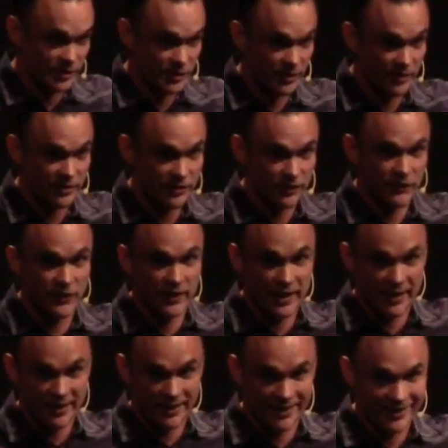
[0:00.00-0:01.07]
a church, so if you're
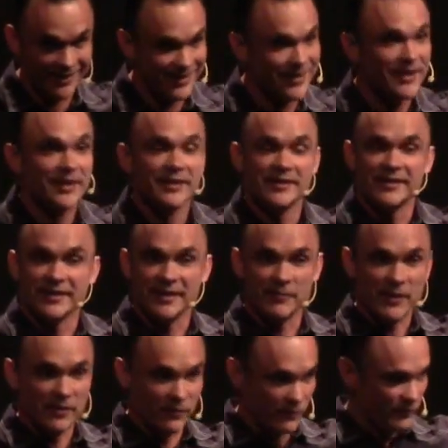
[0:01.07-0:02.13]
not on it,
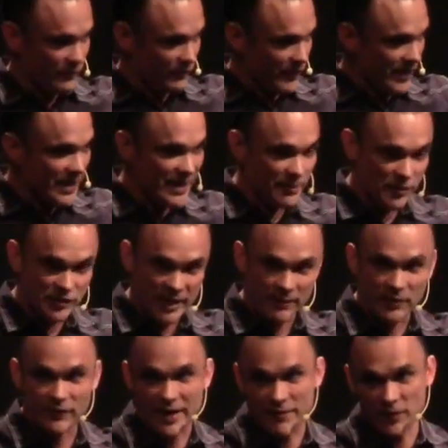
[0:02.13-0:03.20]
we read Hebrews
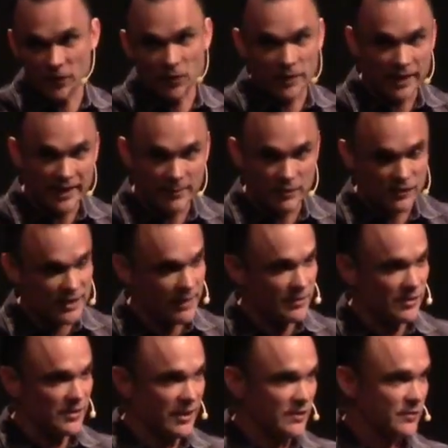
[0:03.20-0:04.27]
chapter 5, then go into Hebrews
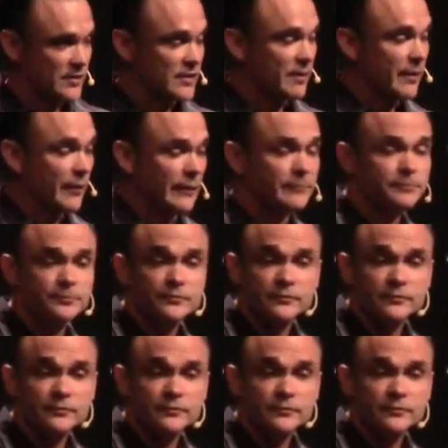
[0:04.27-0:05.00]
chapter 6 for this coming week.